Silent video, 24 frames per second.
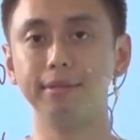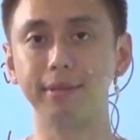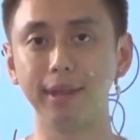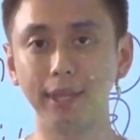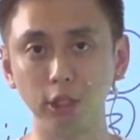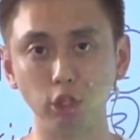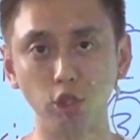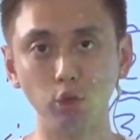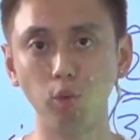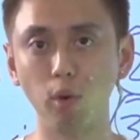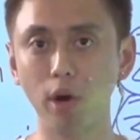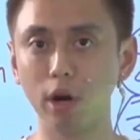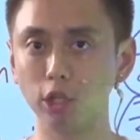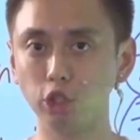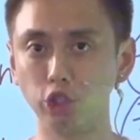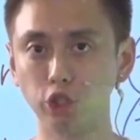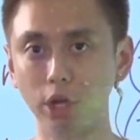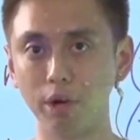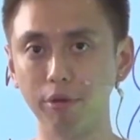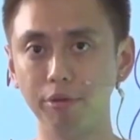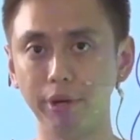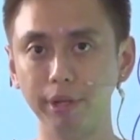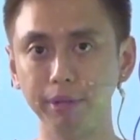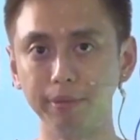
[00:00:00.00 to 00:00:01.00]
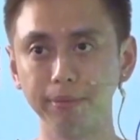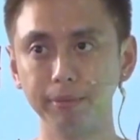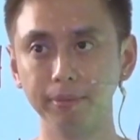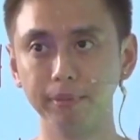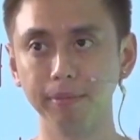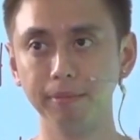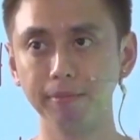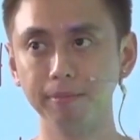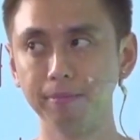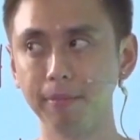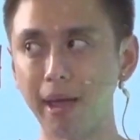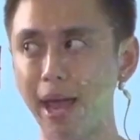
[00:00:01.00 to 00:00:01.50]
that you want to generate.
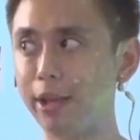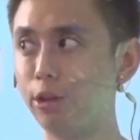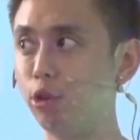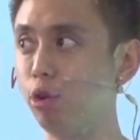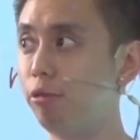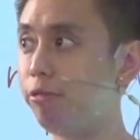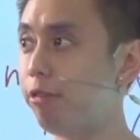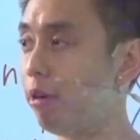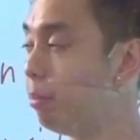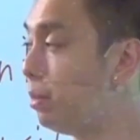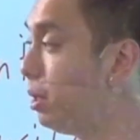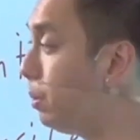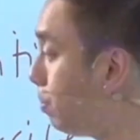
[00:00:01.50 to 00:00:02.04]
I know for me